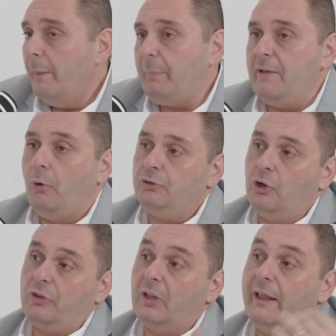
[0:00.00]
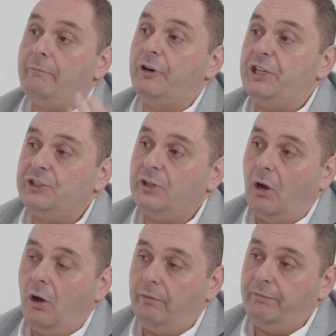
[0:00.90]
but you've also got the leverage
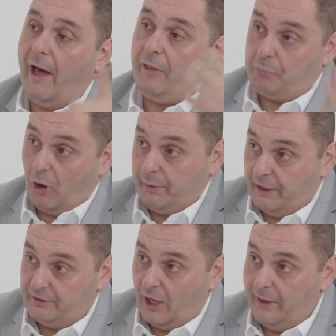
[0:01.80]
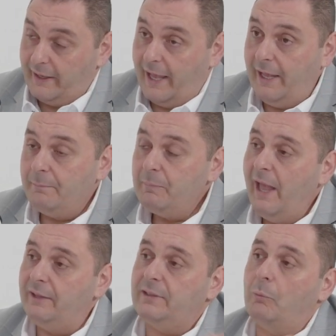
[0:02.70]
of other properties going there.
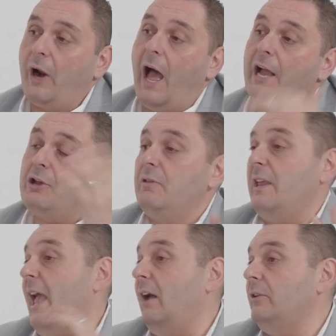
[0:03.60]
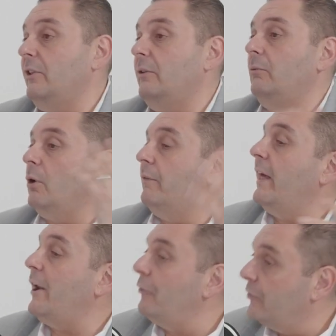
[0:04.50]
And some would argue the counter that what if
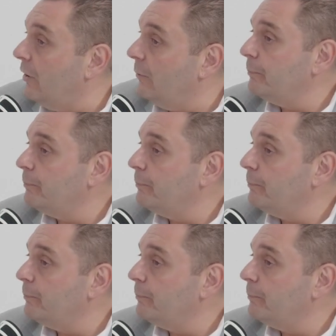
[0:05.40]
they don't sell?